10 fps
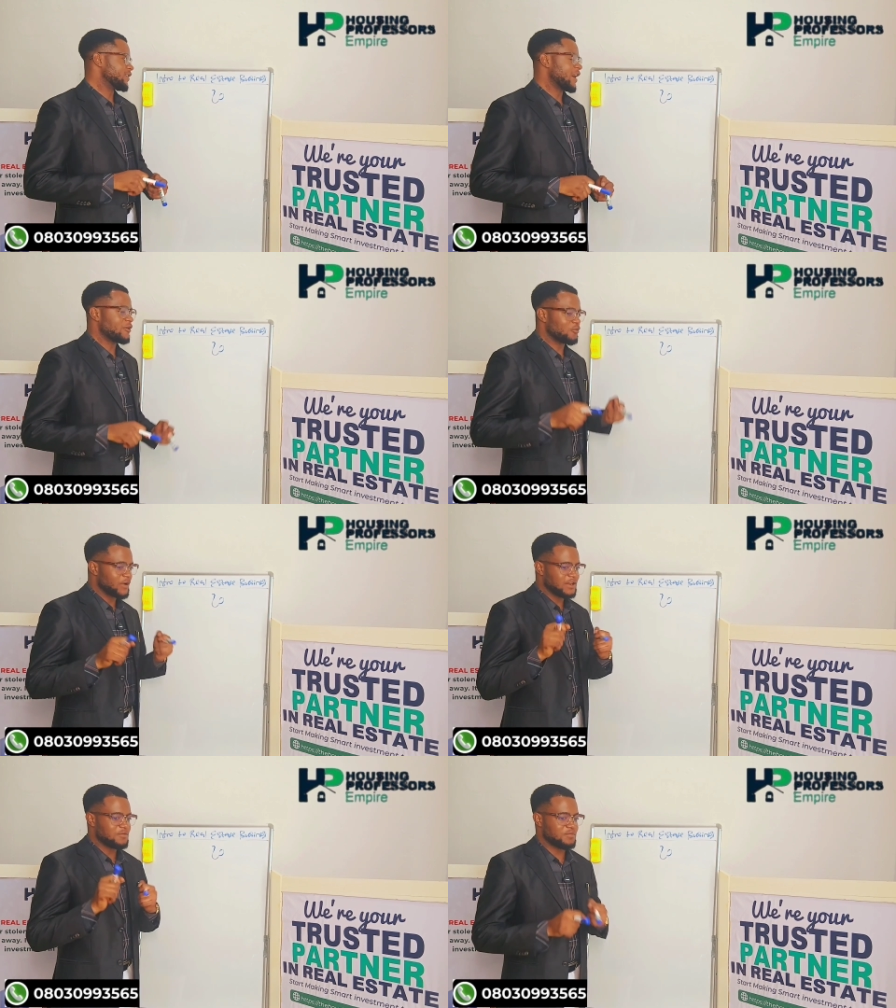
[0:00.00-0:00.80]
and
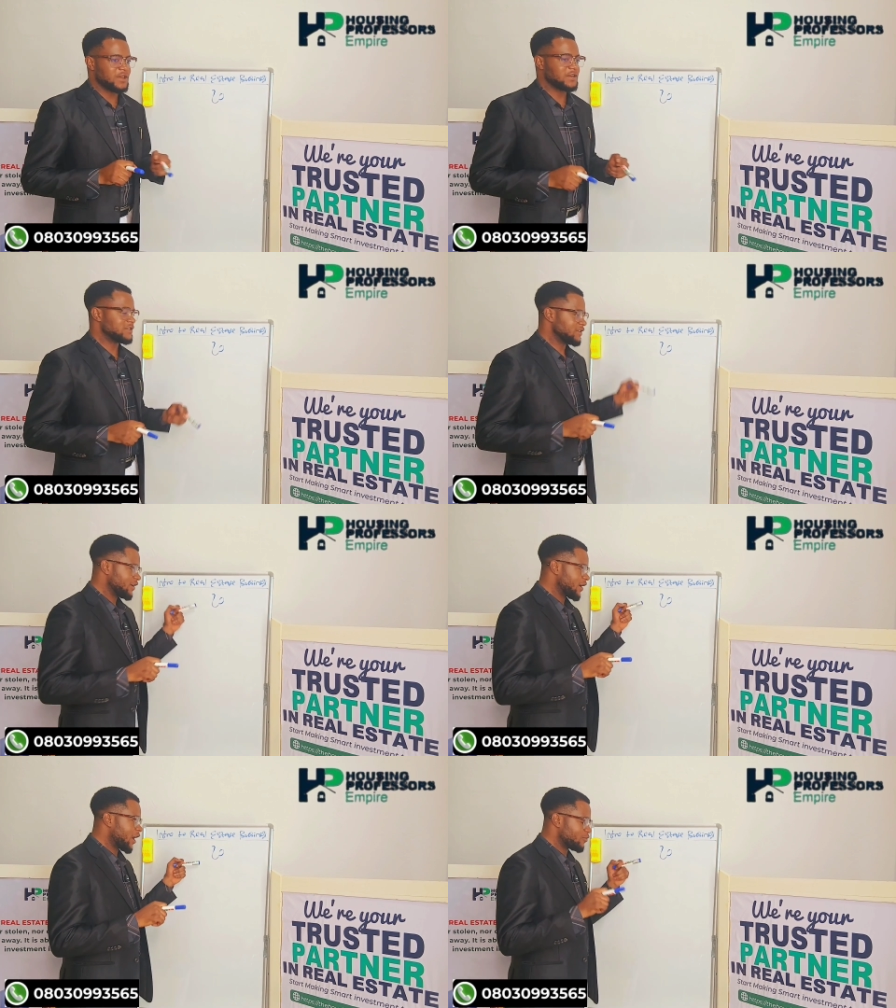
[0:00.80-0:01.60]
when they paid.
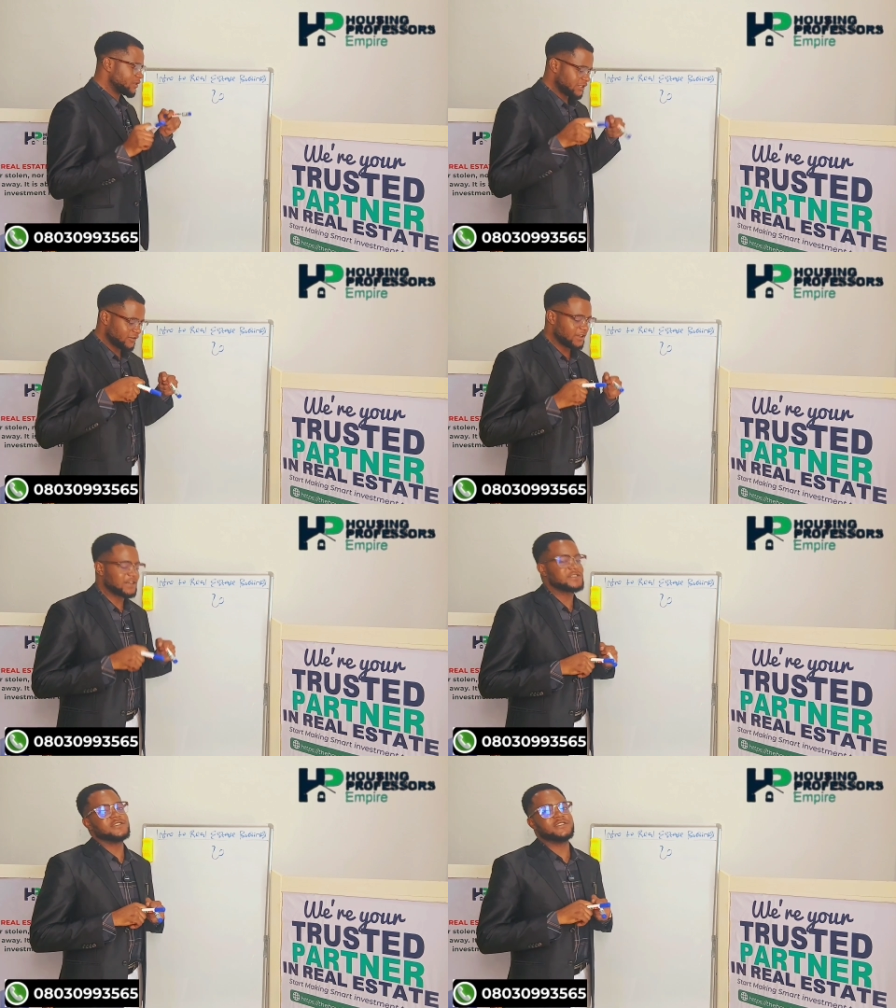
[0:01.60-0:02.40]
I'll be sharing
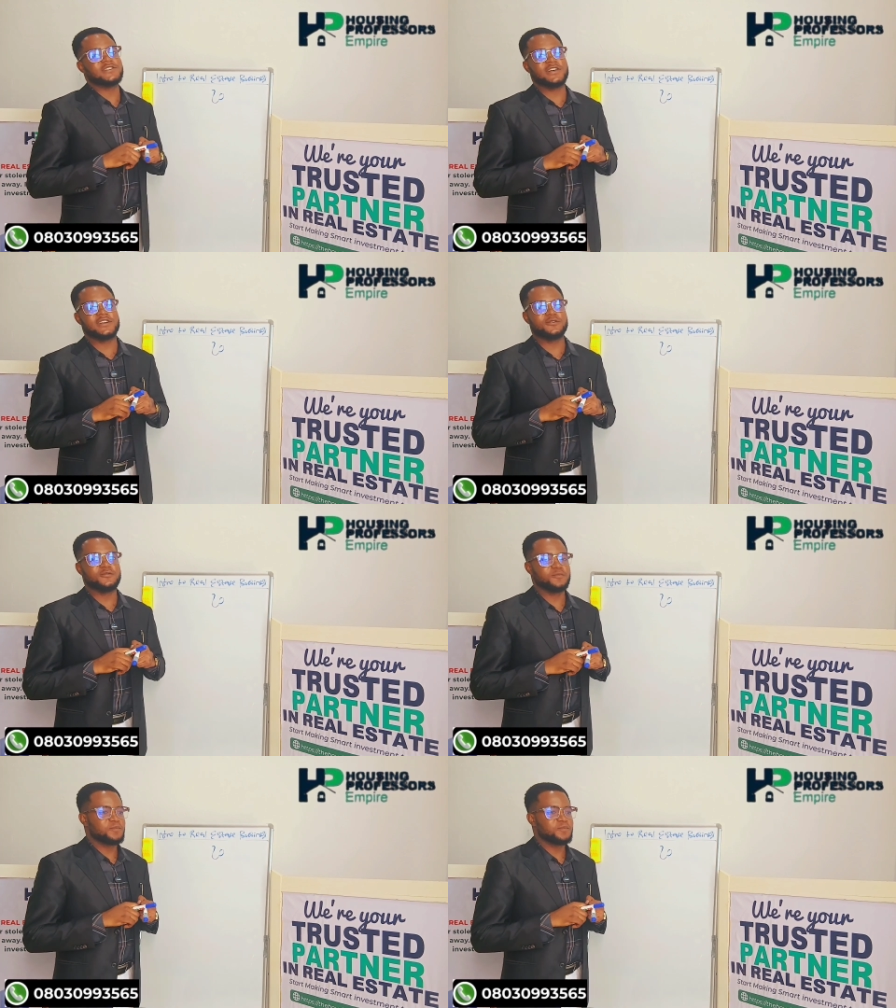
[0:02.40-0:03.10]
that in this channel.